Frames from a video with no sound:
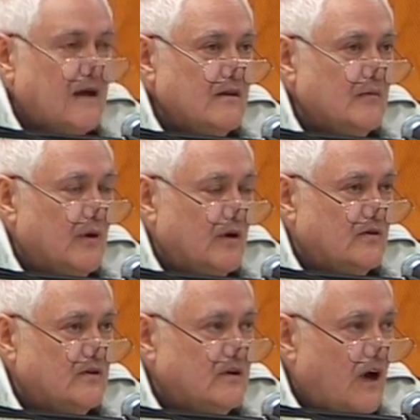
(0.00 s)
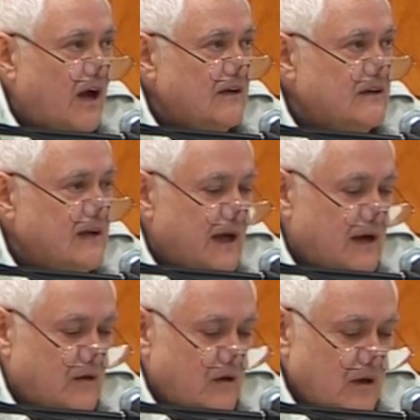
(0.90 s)
the most
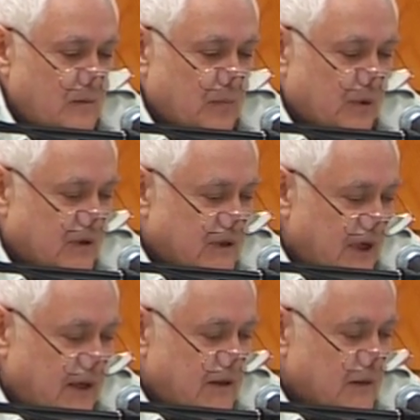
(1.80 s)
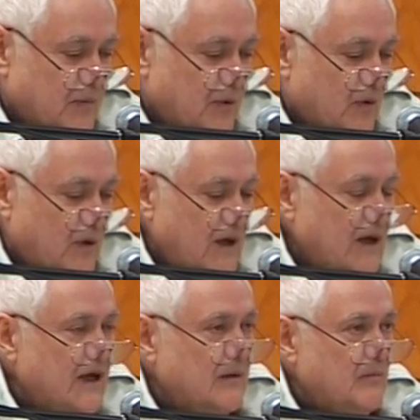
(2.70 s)
docile, predictable,
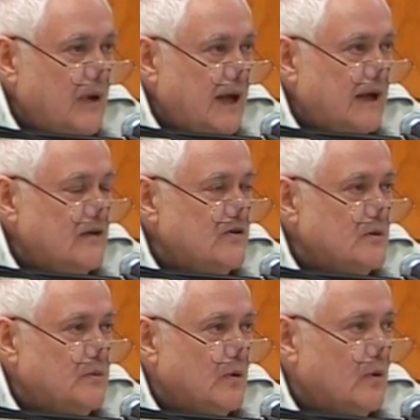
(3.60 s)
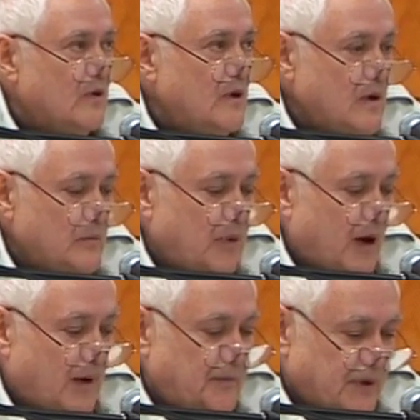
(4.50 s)
and manageable
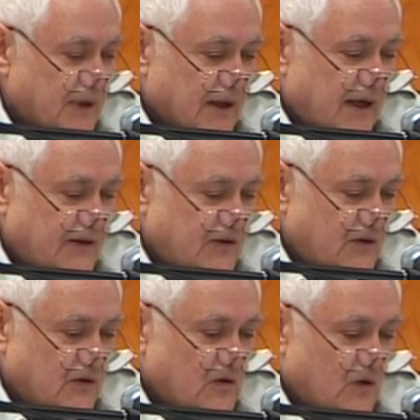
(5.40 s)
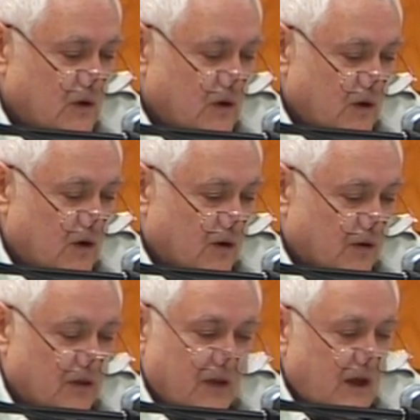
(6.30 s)
populations on earth,
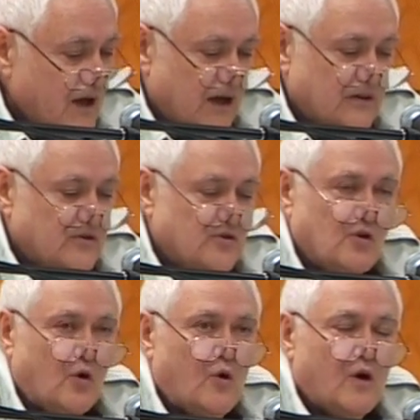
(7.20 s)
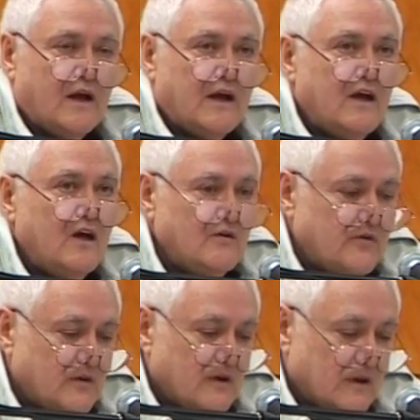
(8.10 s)
a joy
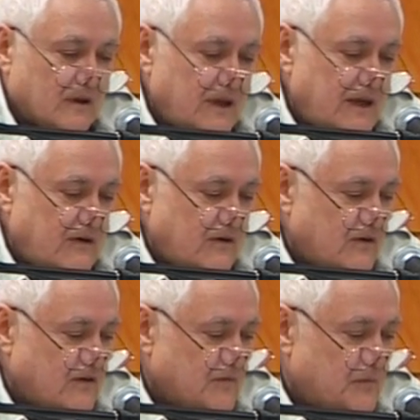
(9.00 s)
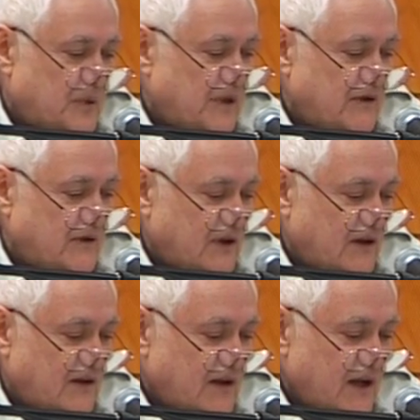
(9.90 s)
for the leaders of
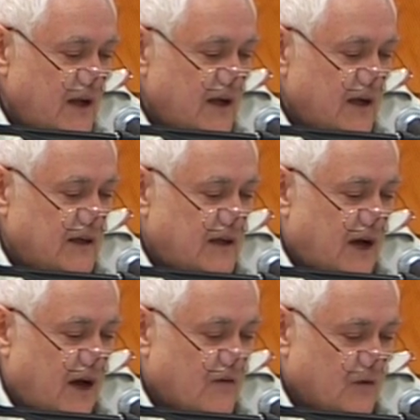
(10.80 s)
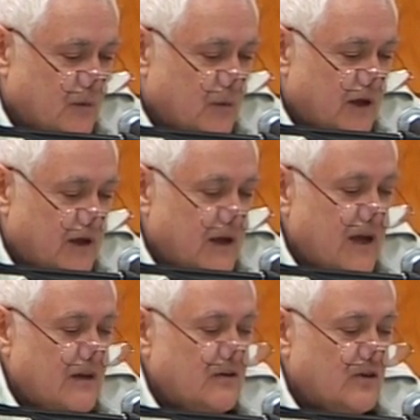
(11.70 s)
business and government.
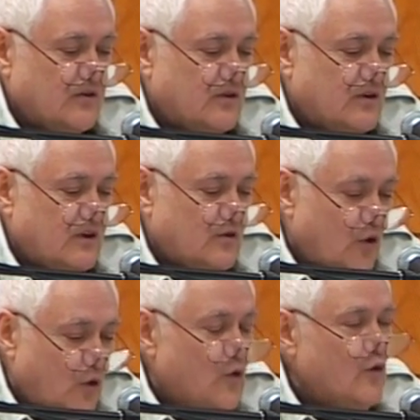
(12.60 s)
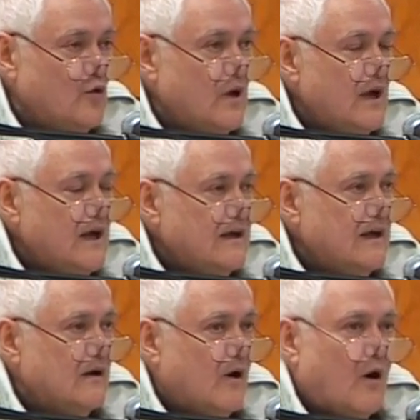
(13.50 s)
The schooled
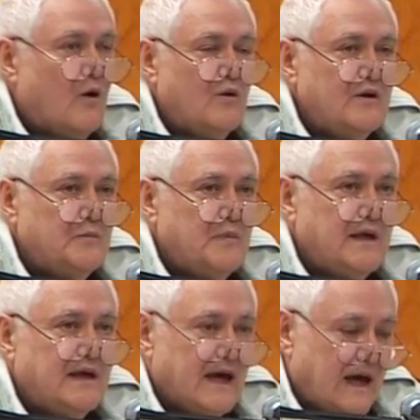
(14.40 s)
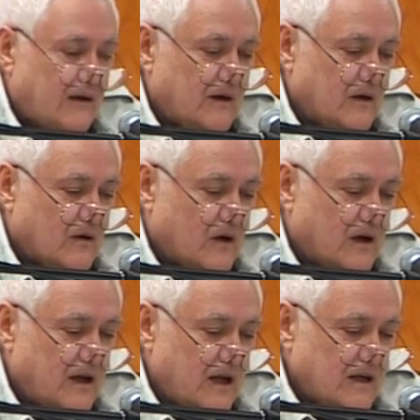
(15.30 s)
can always be counted
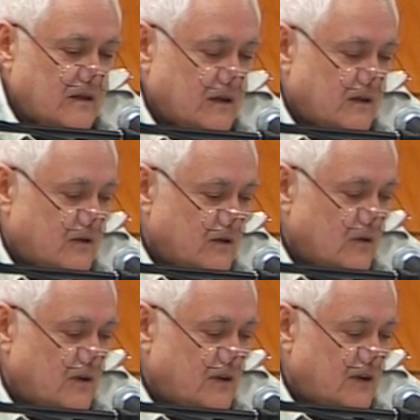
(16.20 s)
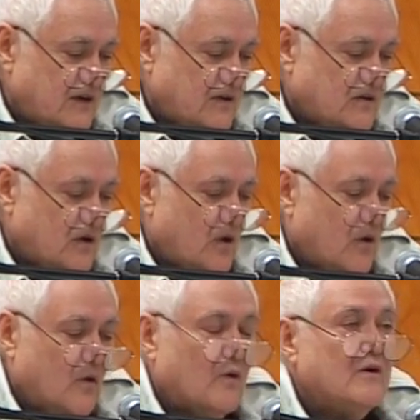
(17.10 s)
on to do as they're
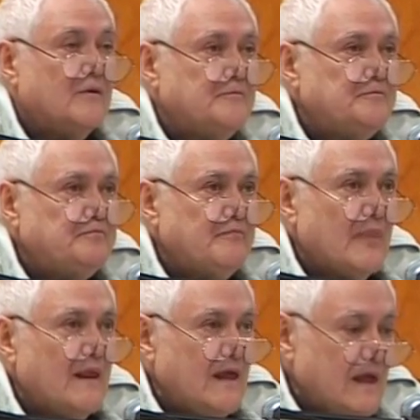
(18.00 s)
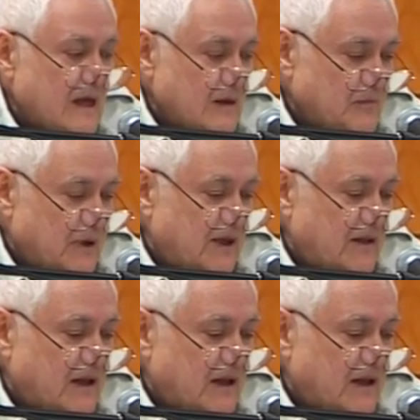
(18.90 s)
told. But in the